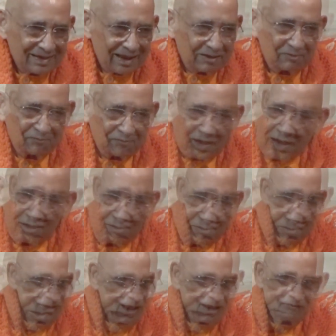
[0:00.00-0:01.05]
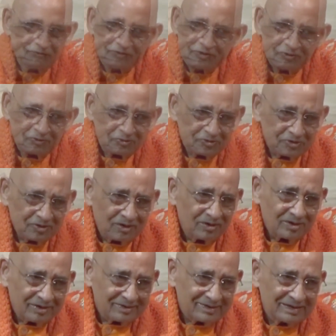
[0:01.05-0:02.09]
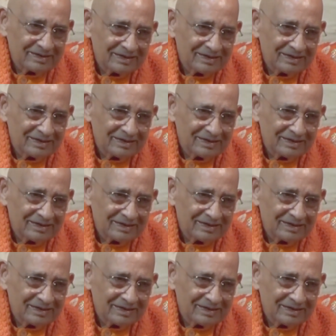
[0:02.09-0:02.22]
And you find your life is so short.